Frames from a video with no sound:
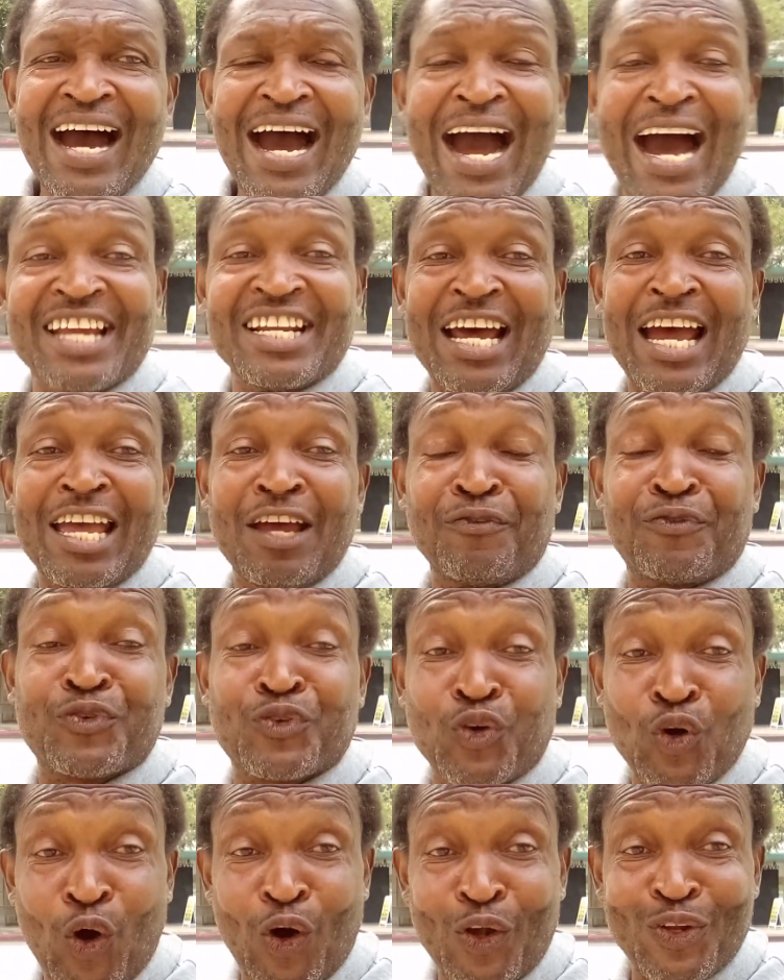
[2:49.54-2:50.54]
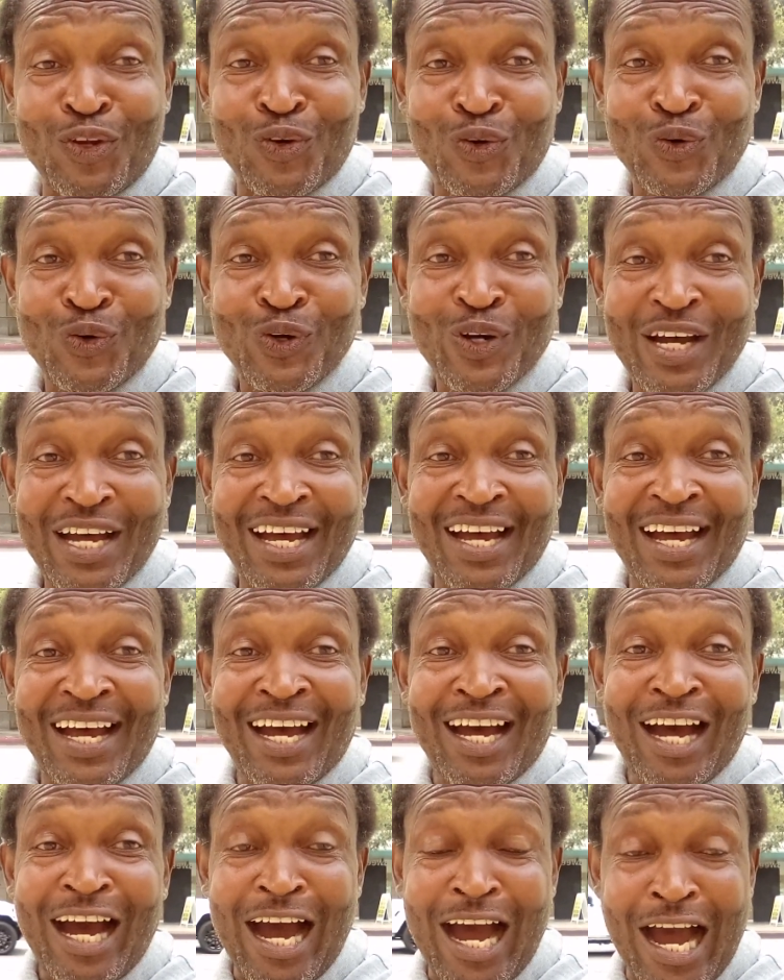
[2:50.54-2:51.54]
And I have showed you
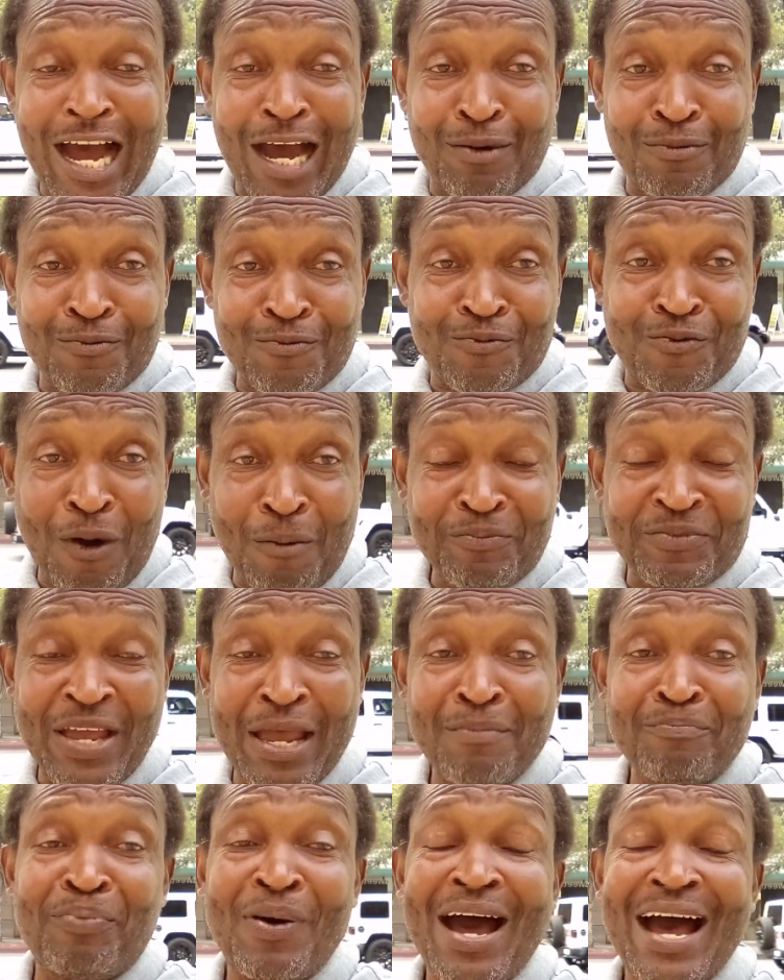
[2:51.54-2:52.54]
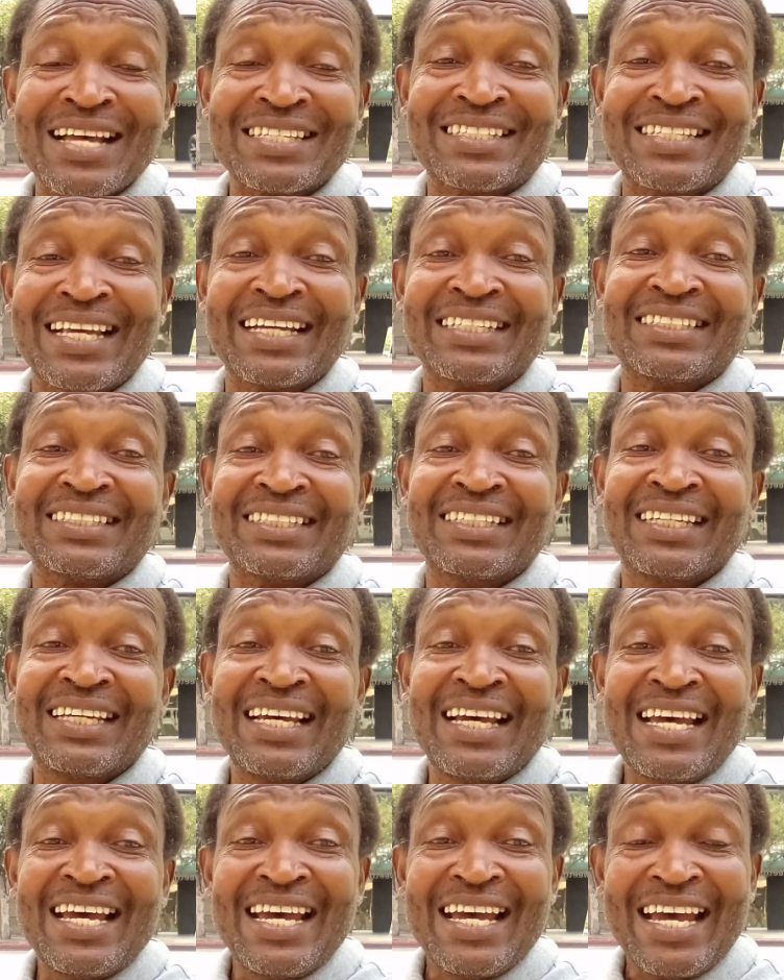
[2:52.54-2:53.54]
from time past that
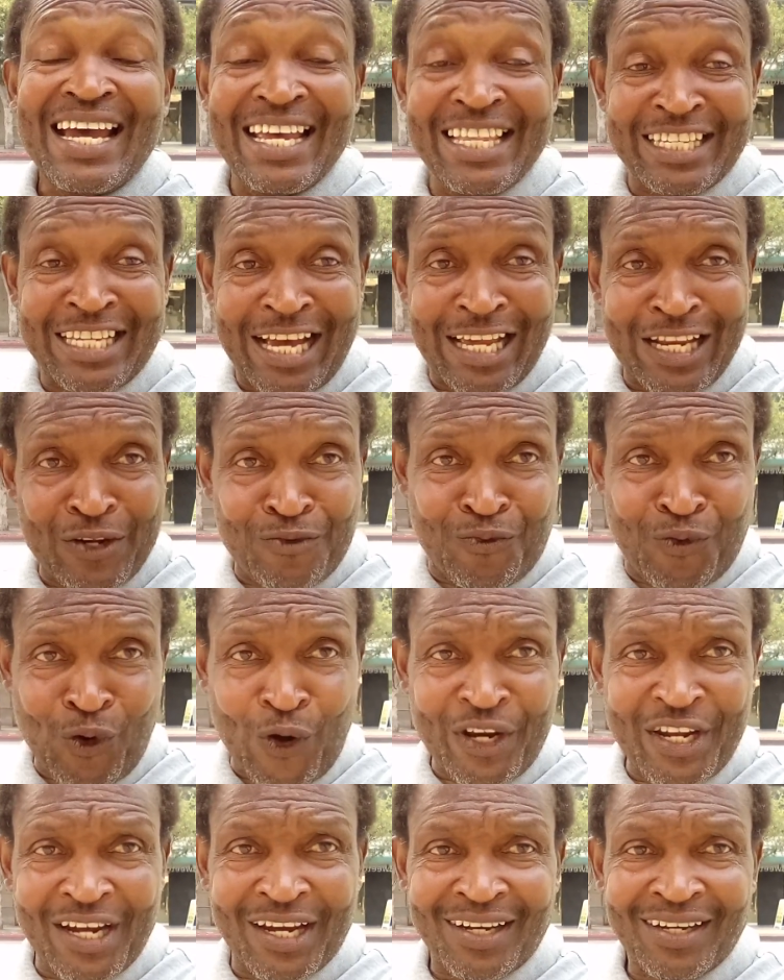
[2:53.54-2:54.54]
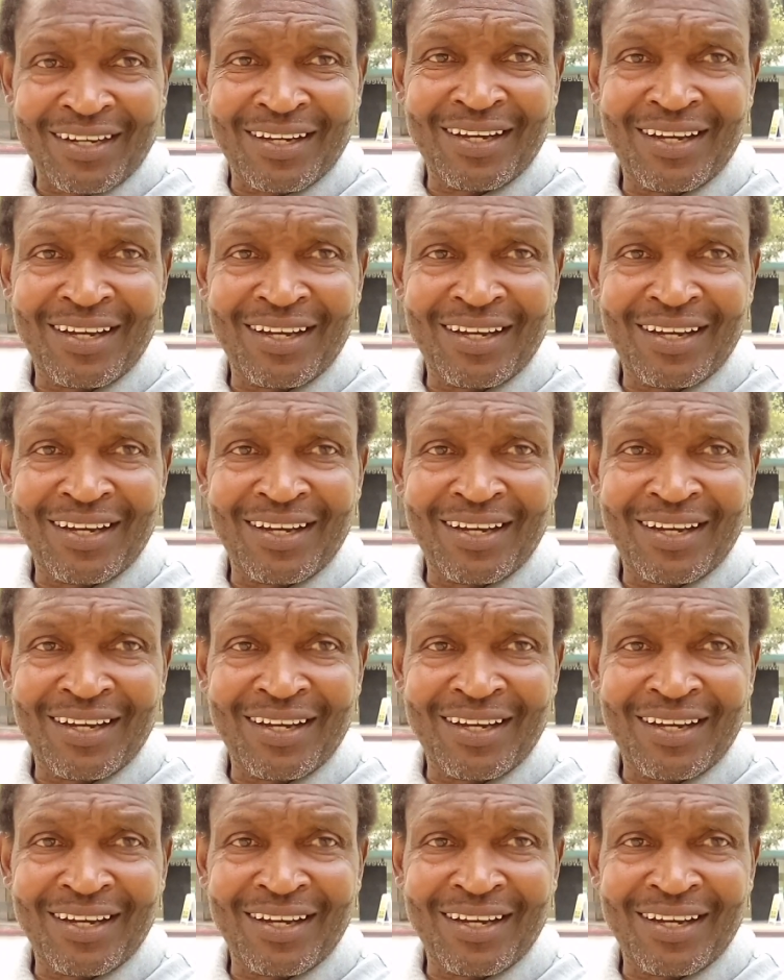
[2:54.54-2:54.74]
in California,